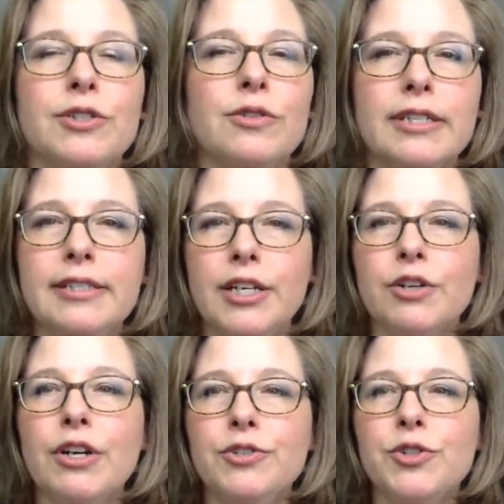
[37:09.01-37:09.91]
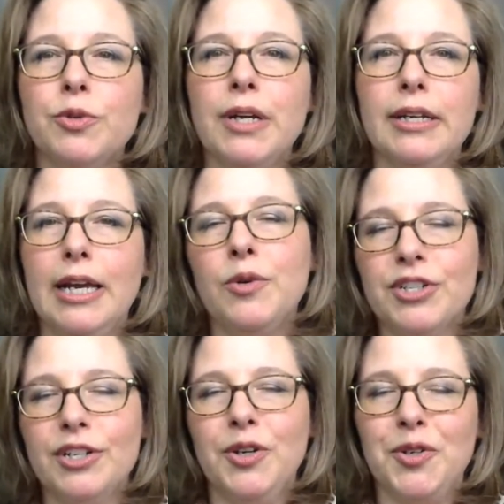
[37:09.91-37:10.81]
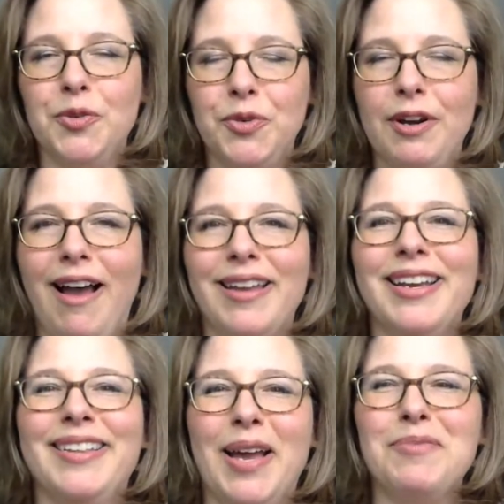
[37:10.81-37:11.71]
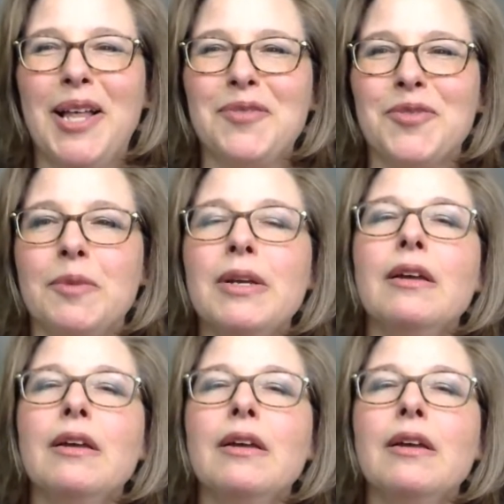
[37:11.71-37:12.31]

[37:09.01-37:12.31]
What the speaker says: So let's say you're on Zoom right now, which I know we're not on that platform.